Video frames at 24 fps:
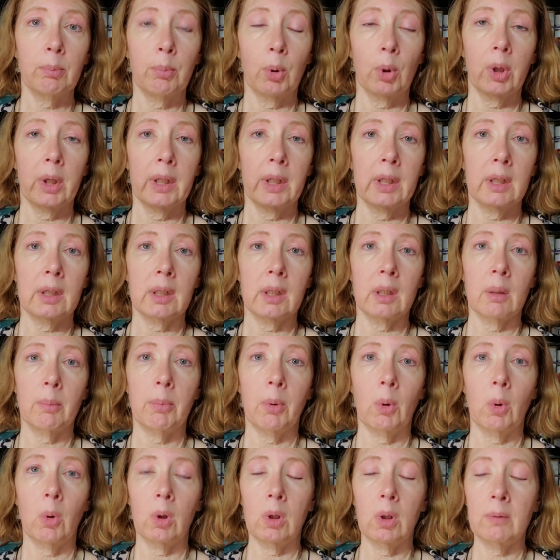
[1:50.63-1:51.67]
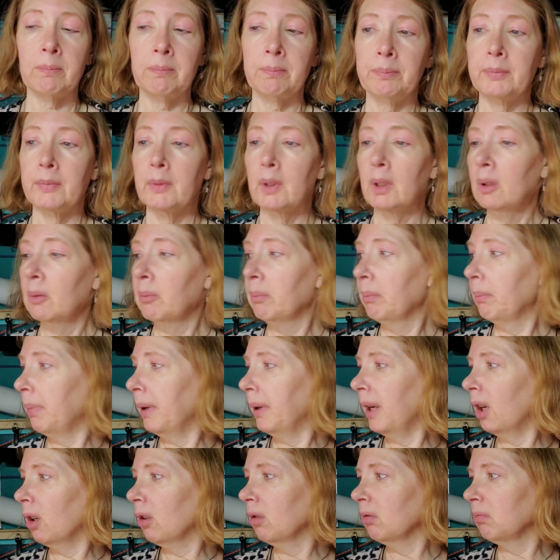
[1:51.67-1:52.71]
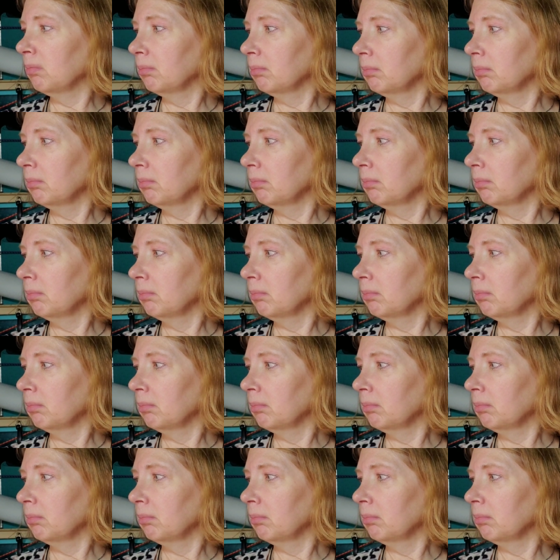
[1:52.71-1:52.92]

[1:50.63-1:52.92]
pour it into the bowl, well,